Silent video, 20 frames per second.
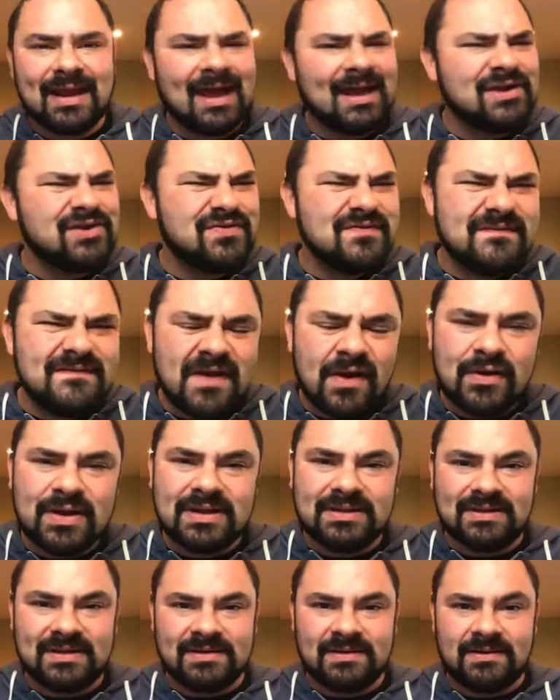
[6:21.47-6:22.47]
I knew very
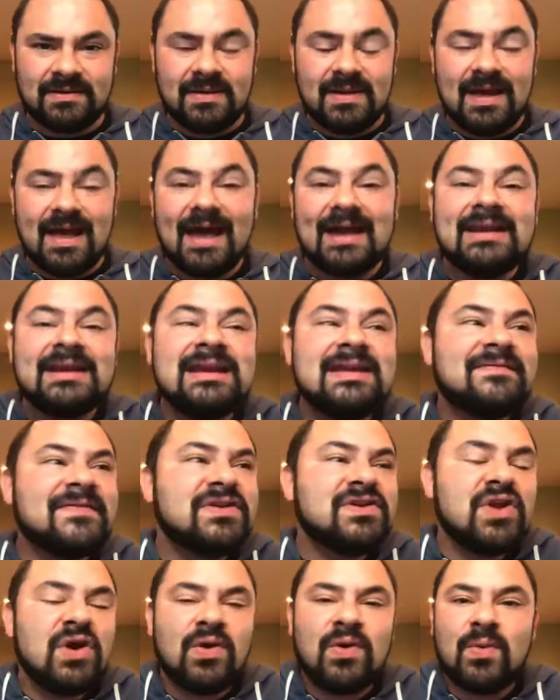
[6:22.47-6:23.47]
little. I didn't even
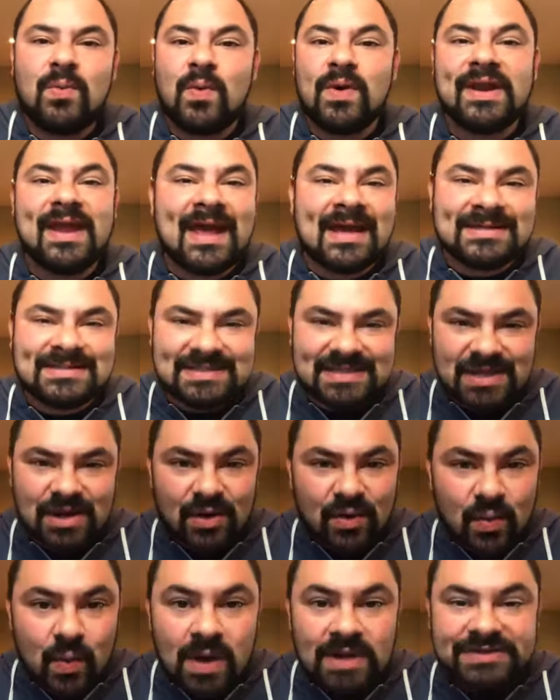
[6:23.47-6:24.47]
know what SEO
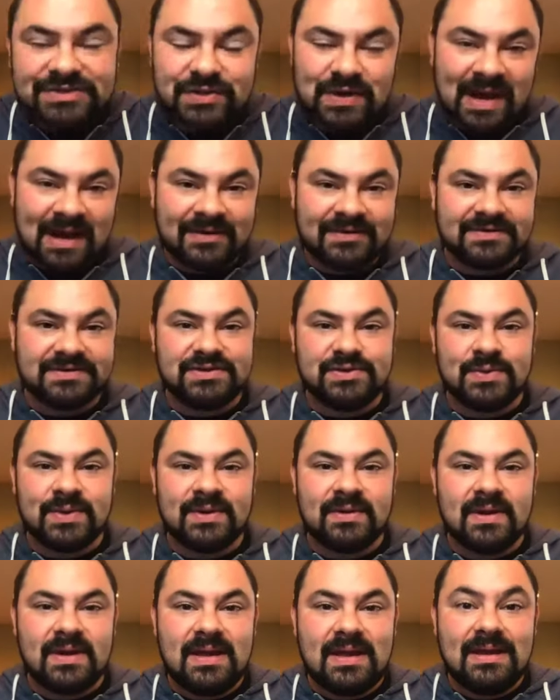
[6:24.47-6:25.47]
was or how to do it.
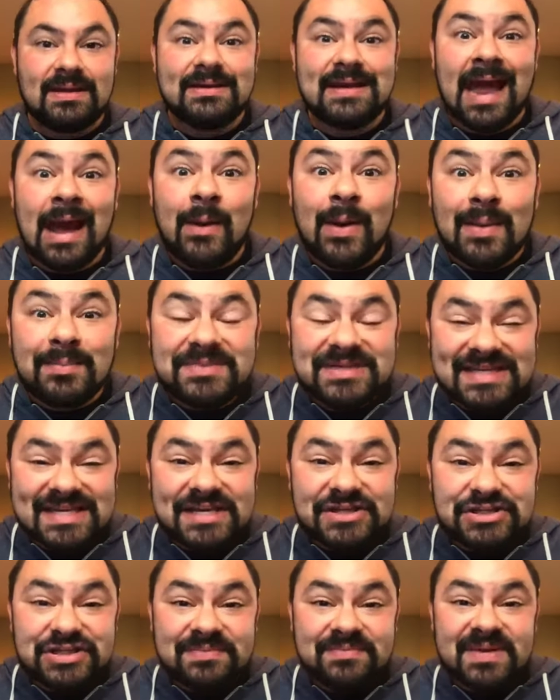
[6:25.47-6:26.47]
Now I'm
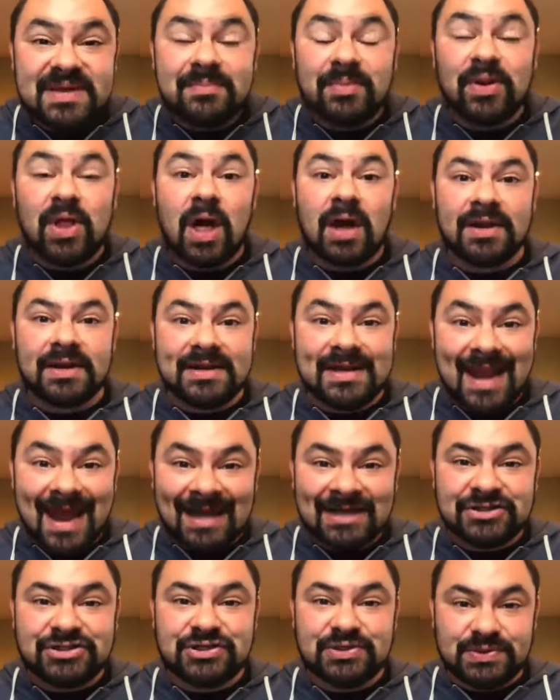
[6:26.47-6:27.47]
teaching people on a
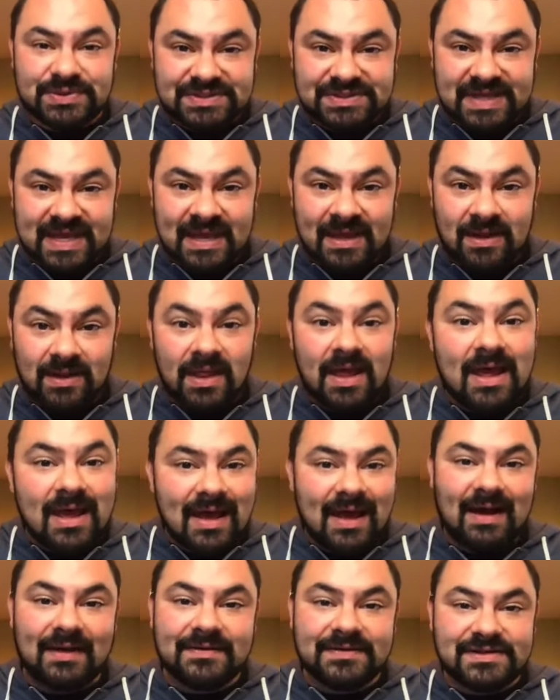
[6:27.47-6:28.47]
national scale
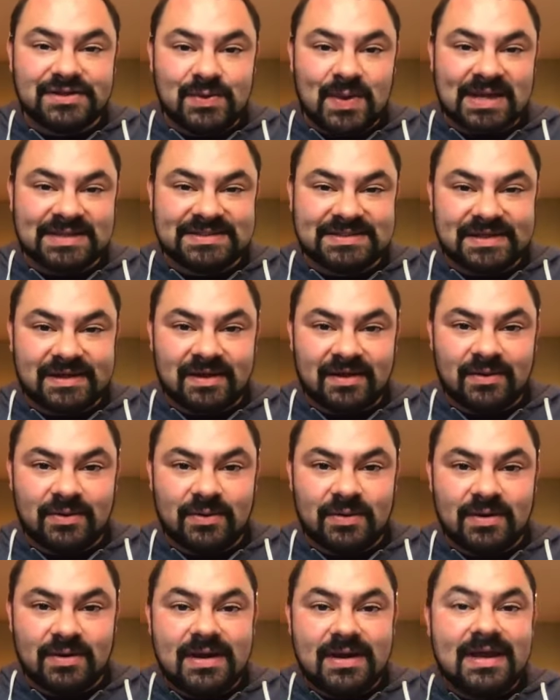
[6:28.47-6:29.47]
how to do SEO.
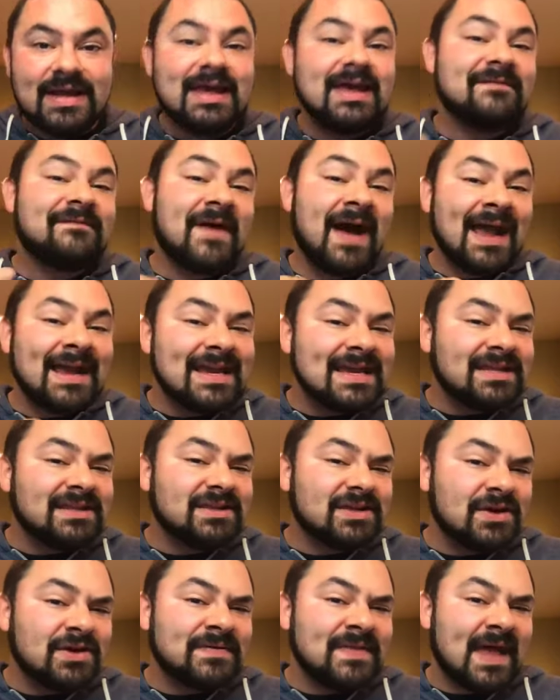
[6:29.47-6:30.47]
If I can
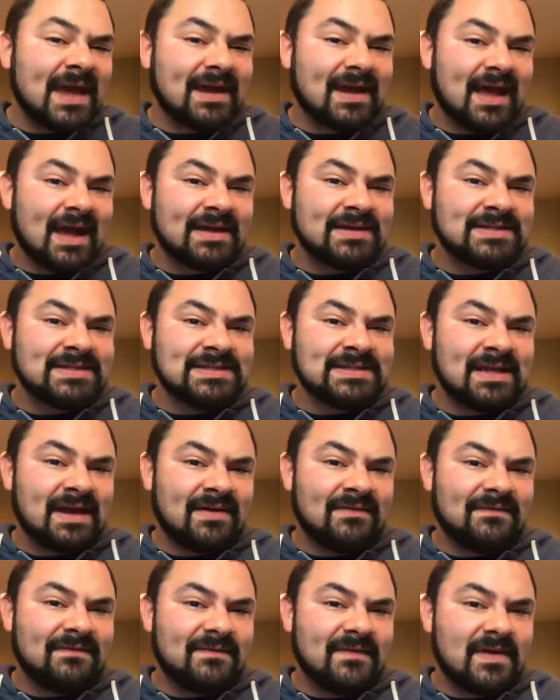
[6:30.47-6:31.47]
learn that kind of
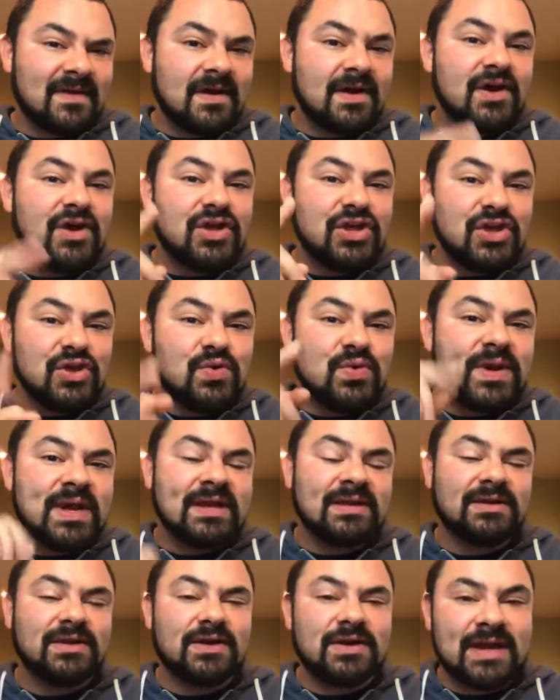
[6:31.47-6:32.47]
stuff, you
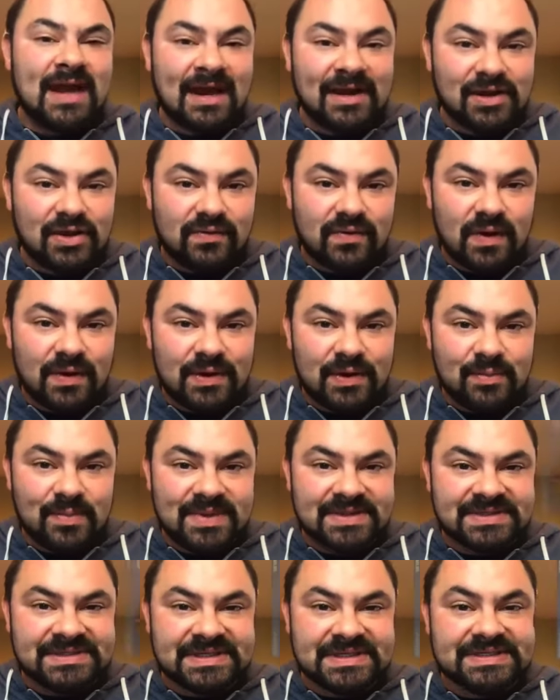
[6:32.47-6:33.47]
can learn how to grow your
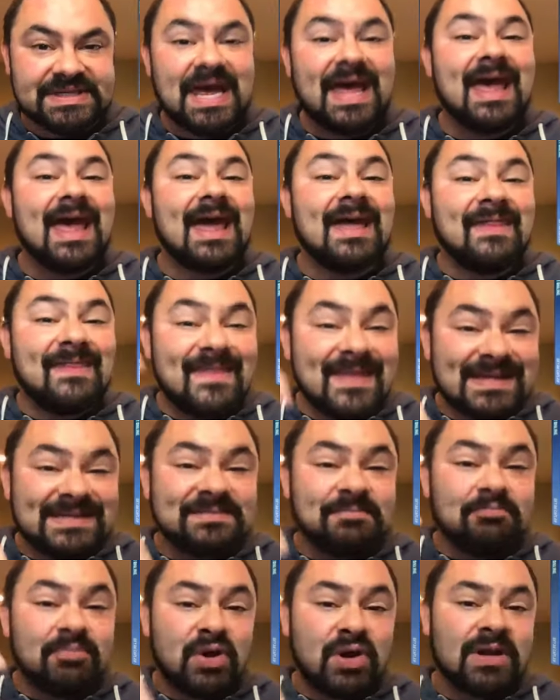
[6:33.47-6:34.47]
business. And this
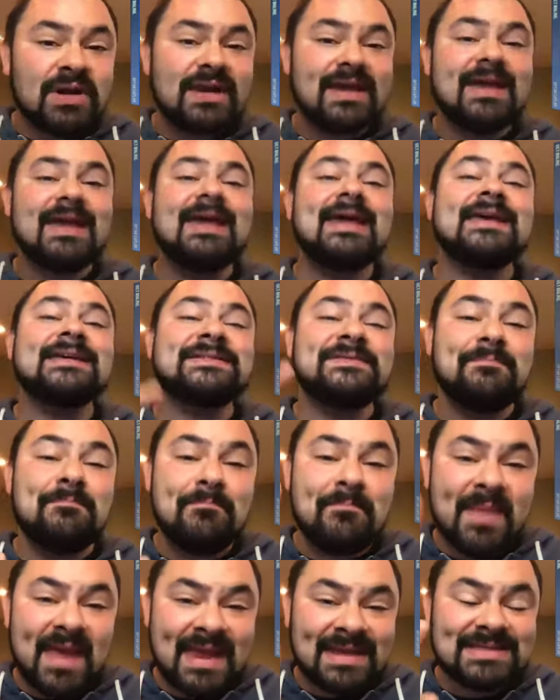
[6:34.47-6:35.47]
book is
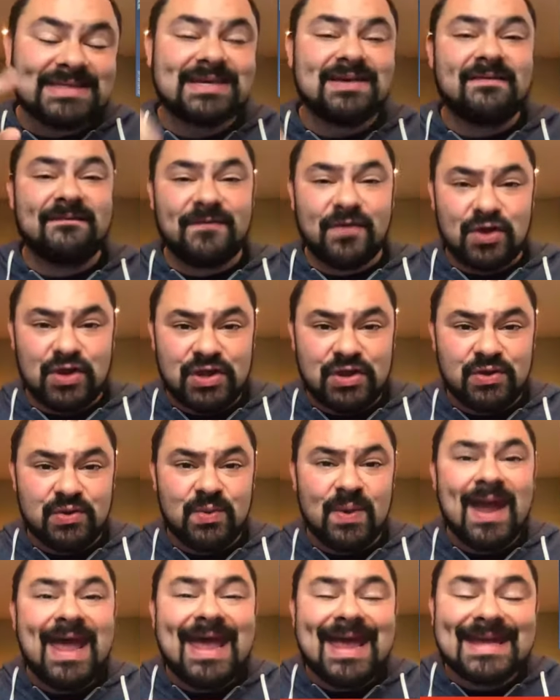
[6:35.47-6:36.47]
meant for you.
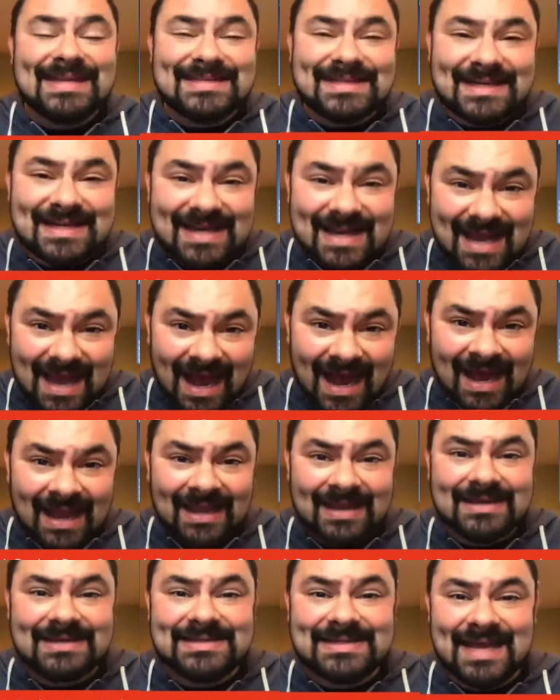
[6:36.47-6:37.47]
It's a
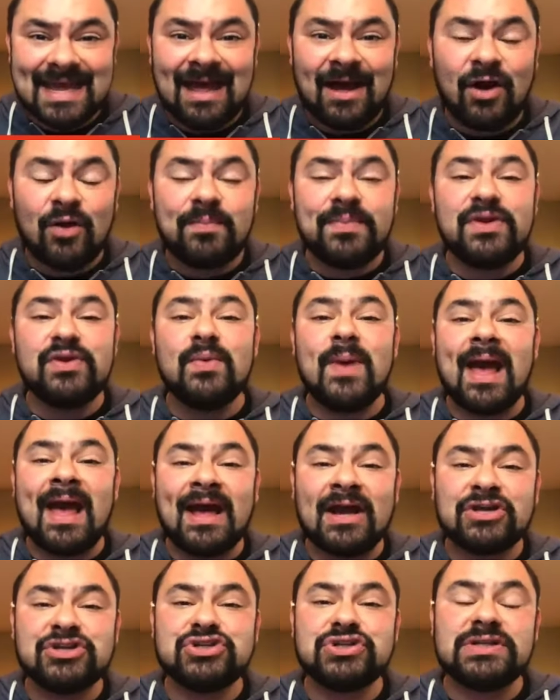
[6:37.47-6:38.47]
guide to help you
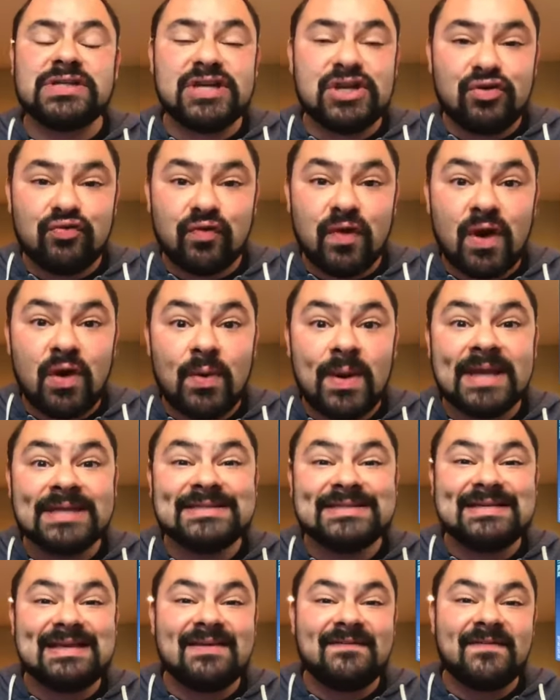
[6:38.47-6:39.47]
actually grow. It's
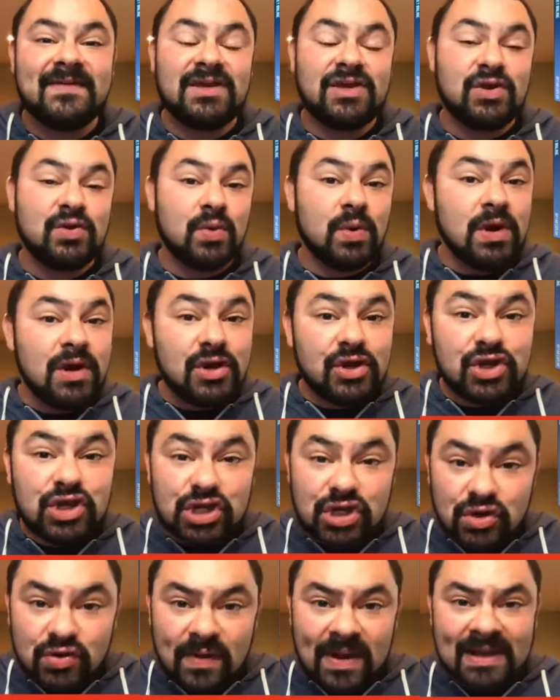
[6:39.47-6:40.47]
giving you
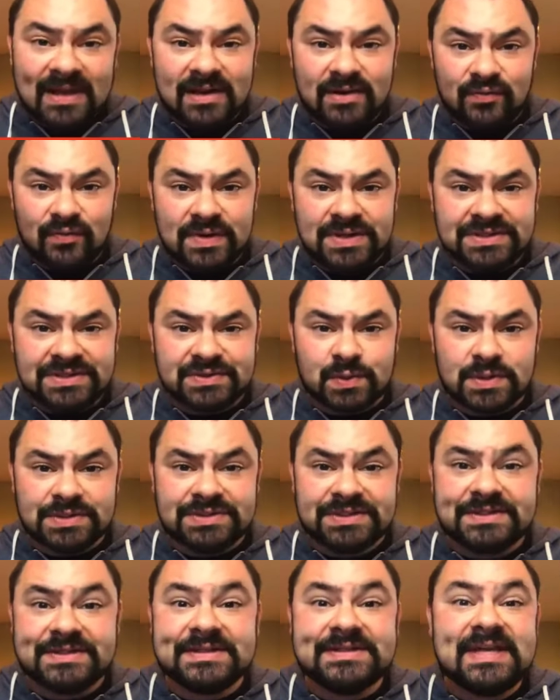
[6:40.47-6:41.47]
curated
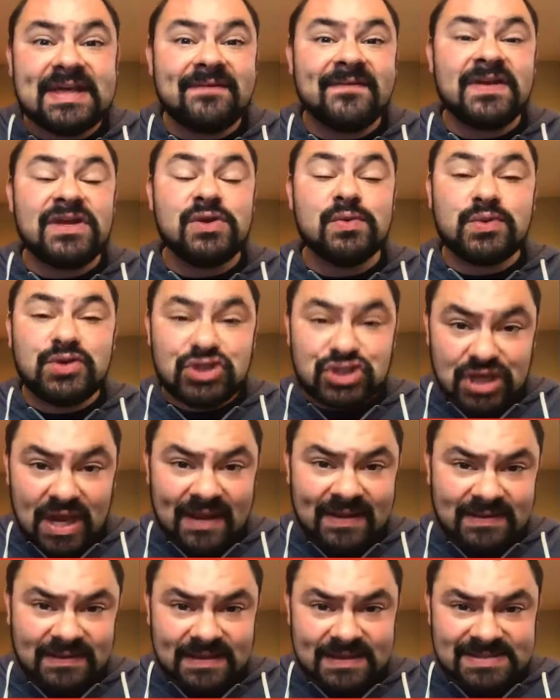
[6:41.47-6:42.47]
resources, it's giving you
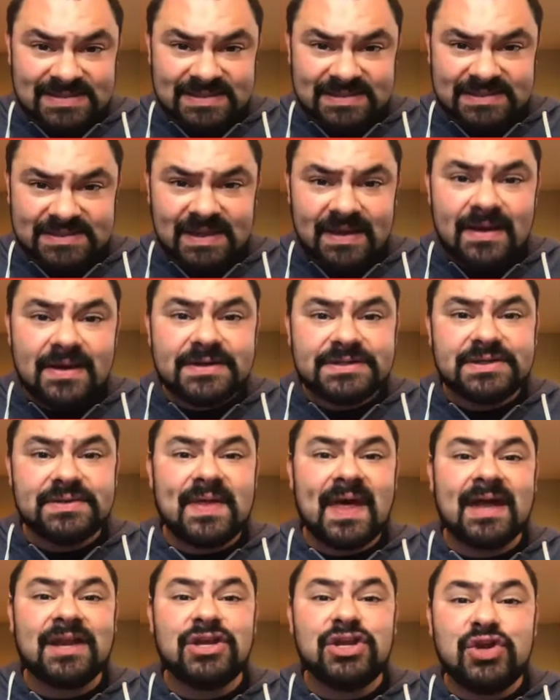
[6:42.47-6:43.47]
checklists so
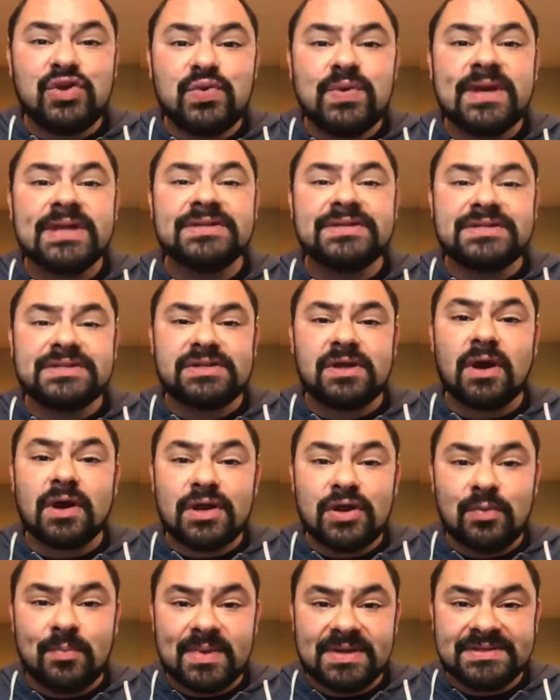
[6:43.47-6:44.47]
that you can start
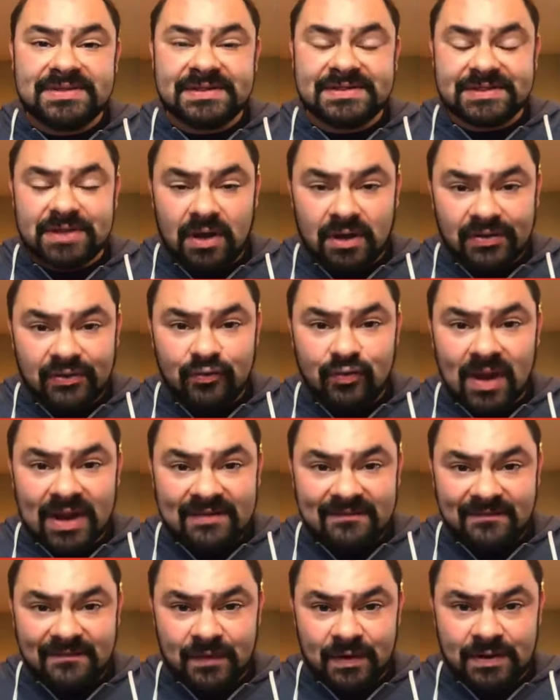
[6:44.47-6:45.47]
your business on the right
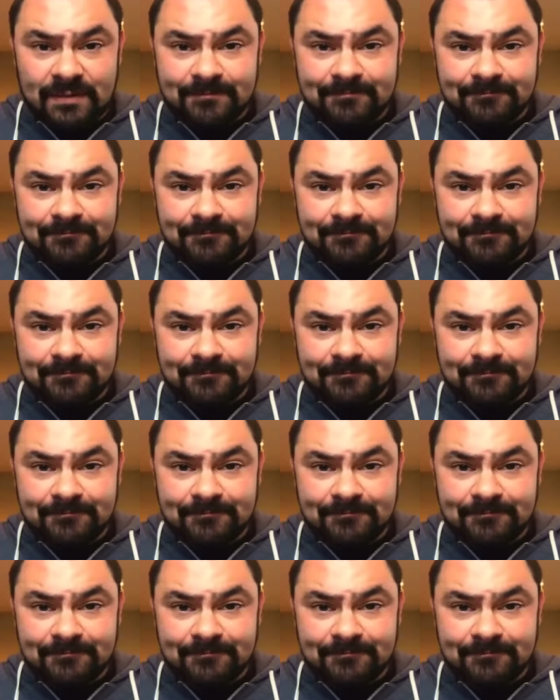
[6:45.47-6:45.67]
foot.